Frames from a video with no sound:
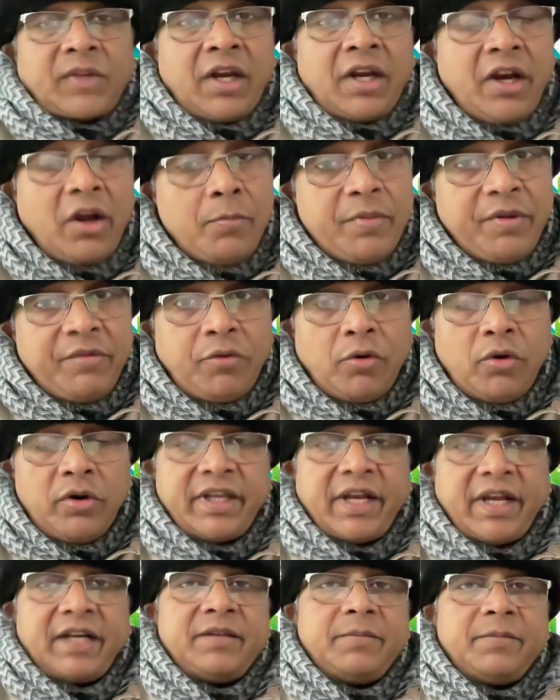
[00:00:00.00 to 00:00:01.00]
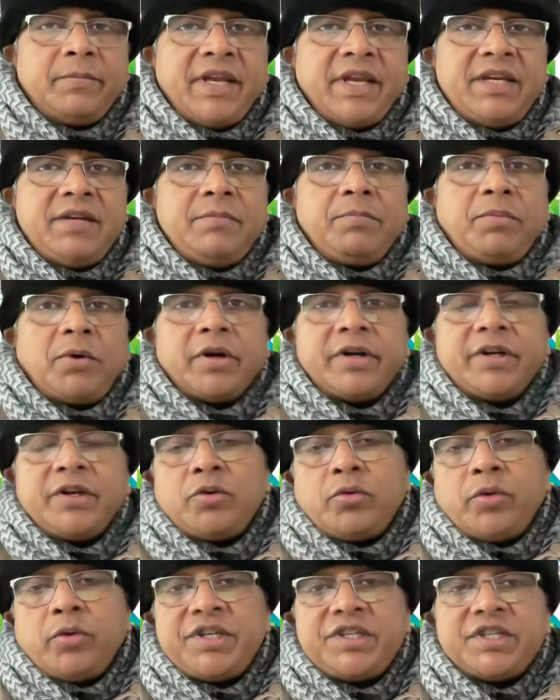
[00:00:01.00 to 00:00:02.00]
Now, before that, the main
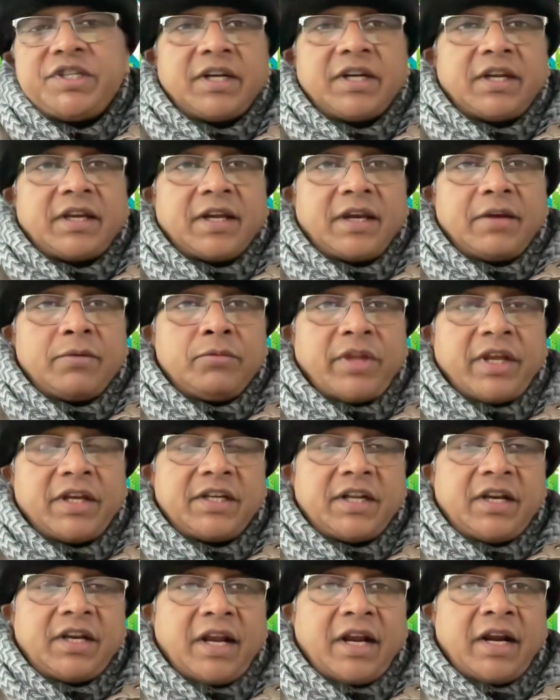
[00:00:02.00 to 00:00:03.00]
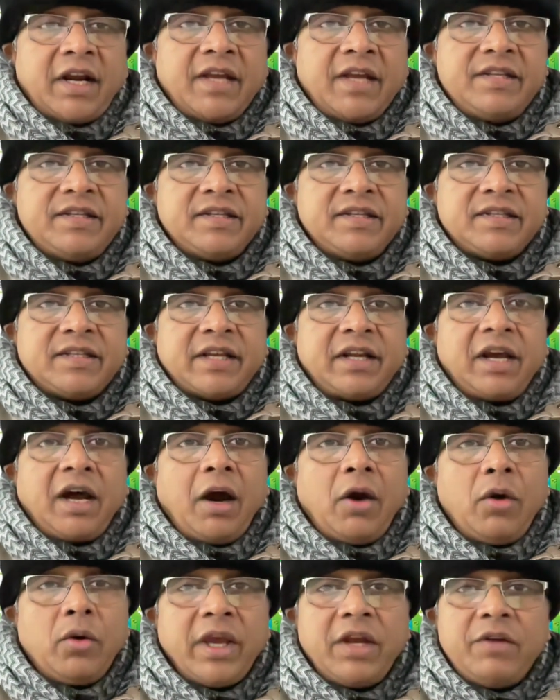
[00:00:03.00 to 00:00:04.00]
important question that can arise is that
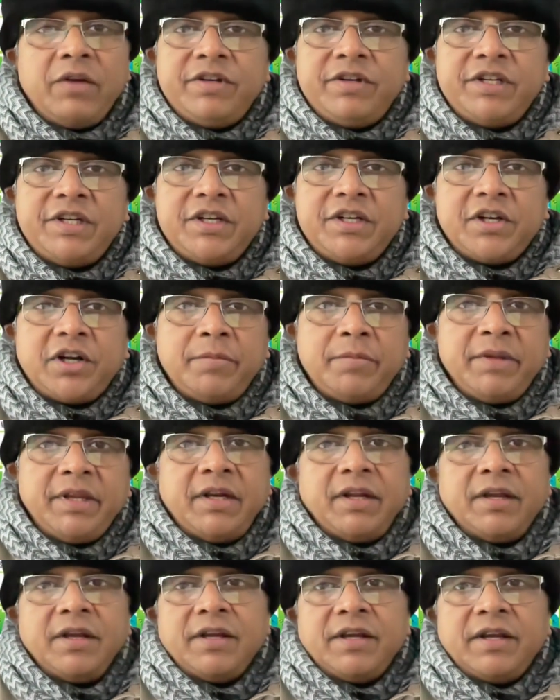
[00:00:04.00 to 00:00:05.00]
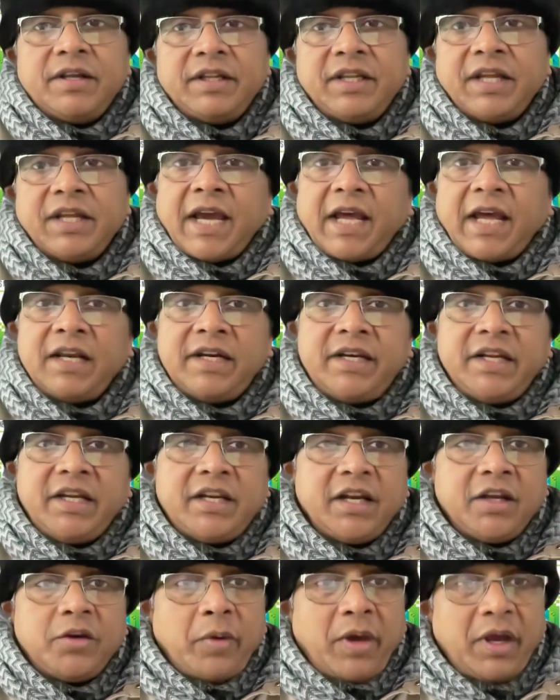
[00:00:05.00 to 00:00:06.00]
how can we determine the
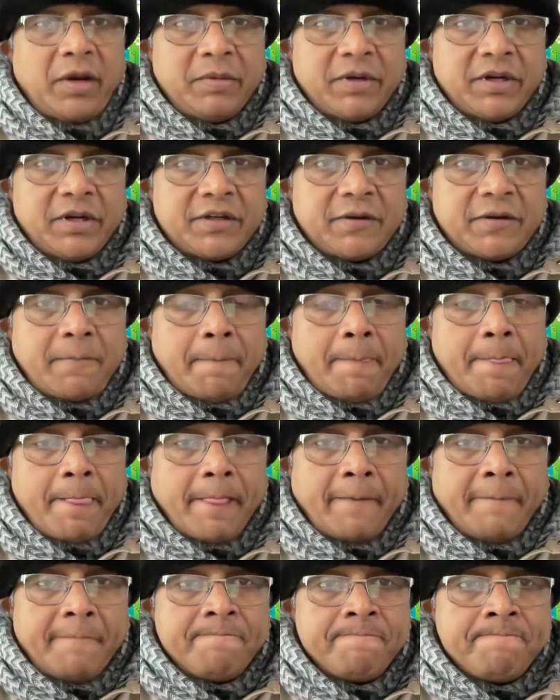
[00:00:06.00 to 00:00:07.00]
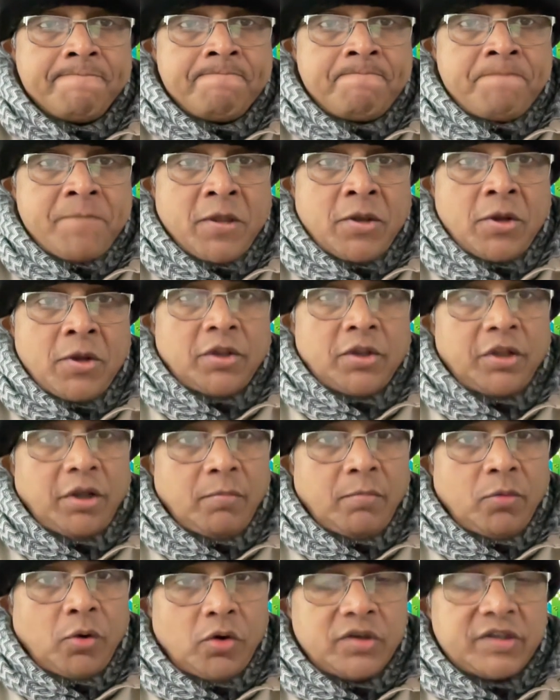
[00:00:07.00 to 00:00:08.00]
caloric requirement?
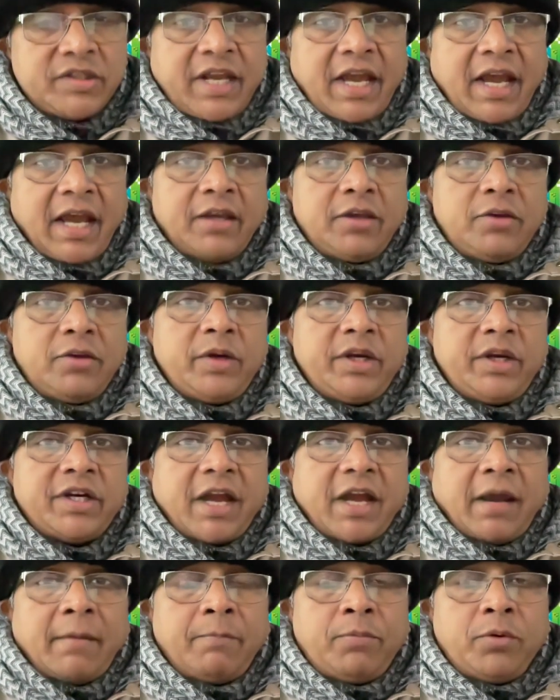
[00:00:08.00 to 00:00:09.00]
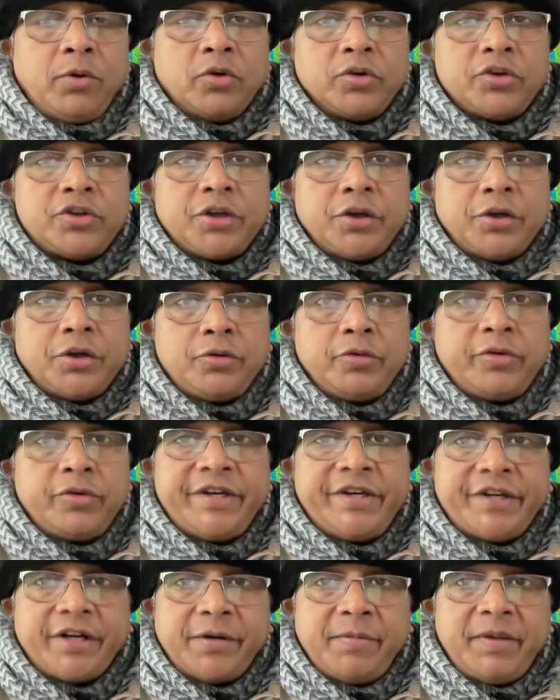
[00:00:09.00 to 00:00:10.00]
The most accurate approach to
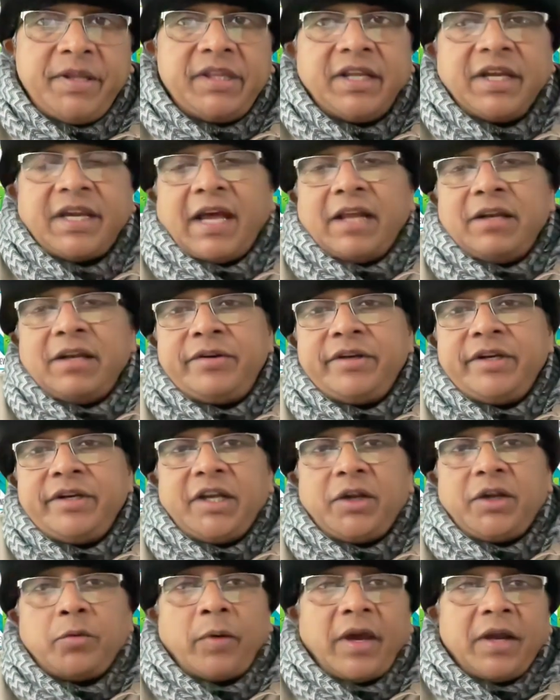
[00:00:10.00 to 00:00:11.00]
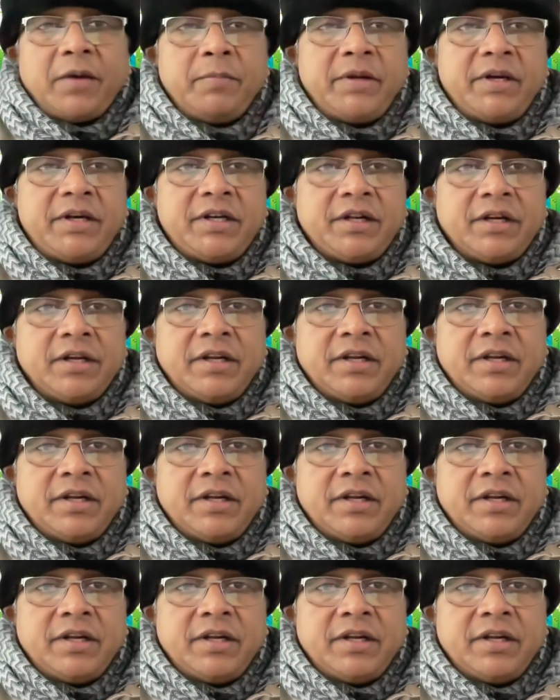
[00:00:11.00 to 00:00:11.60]
determine the calorie requirement